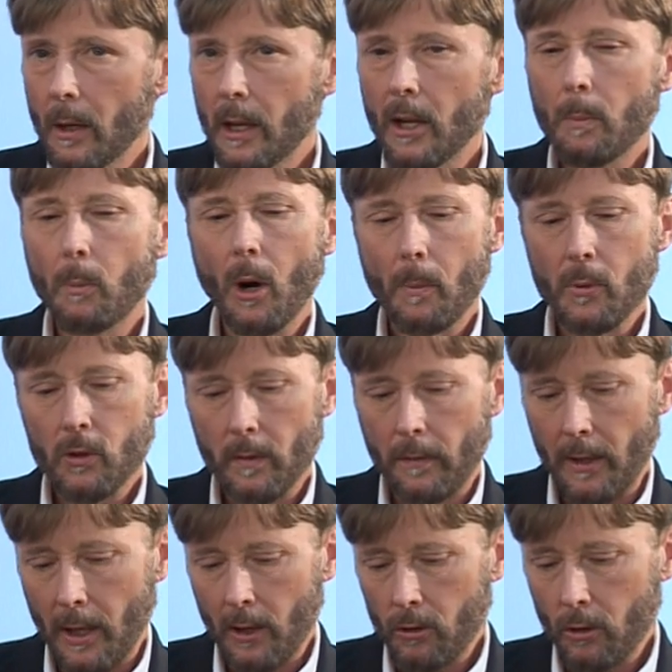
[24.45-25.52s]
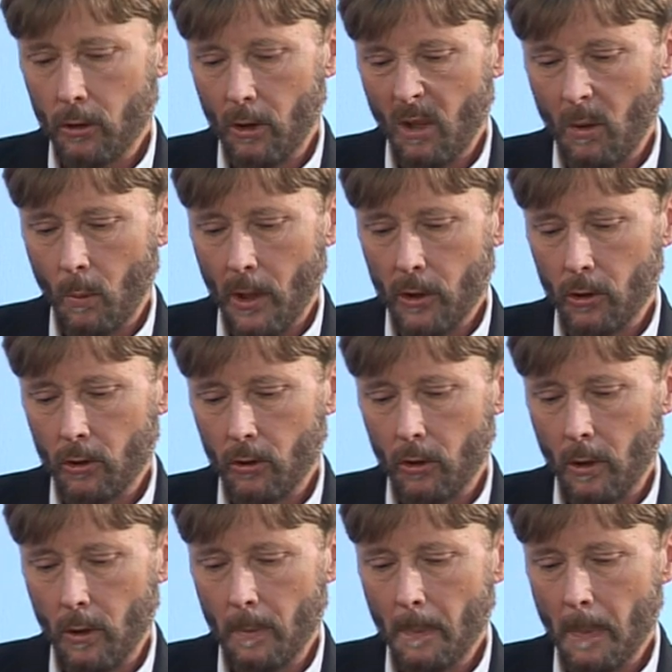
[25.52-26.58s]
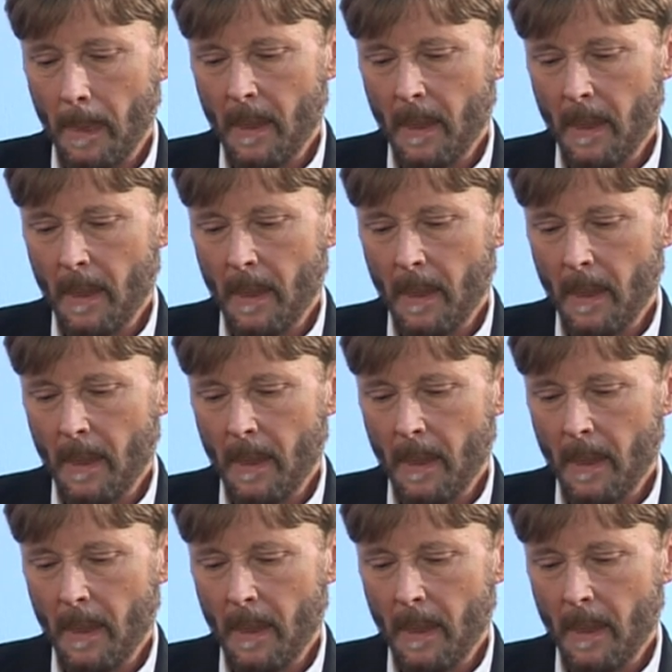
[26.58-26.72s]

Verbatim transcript: And the purpose of the Institute was is to